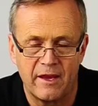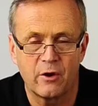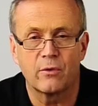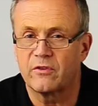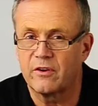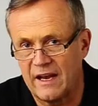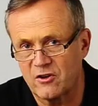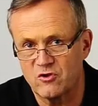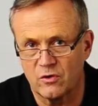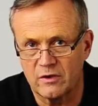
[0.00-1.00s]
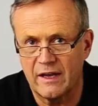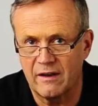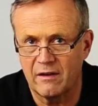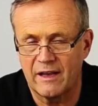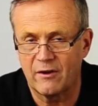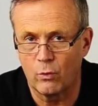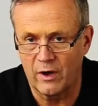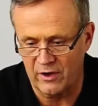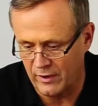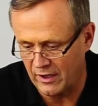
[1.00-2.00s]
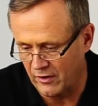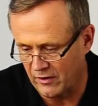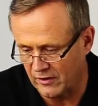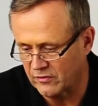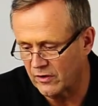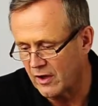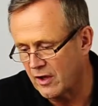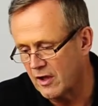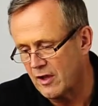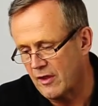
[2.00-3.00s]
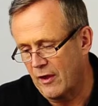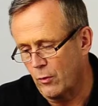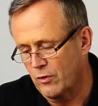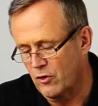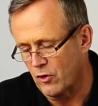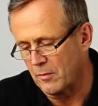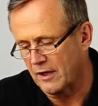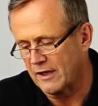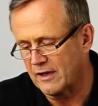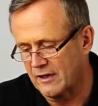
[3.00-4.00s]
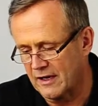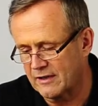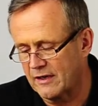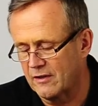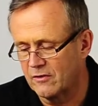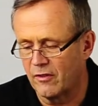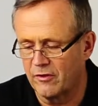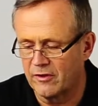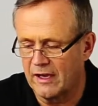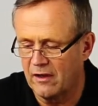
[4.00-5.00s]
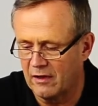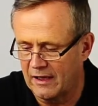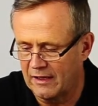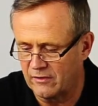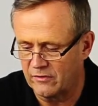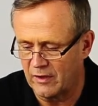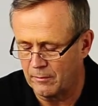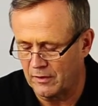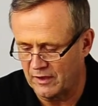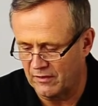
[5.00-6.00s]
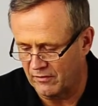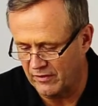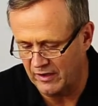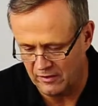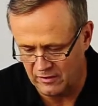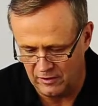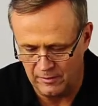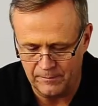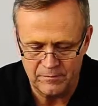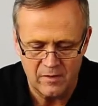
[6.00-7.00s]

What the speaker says: Here is an actual taillight wiring harness that would normally connect into the taillight assembly of a vehicle.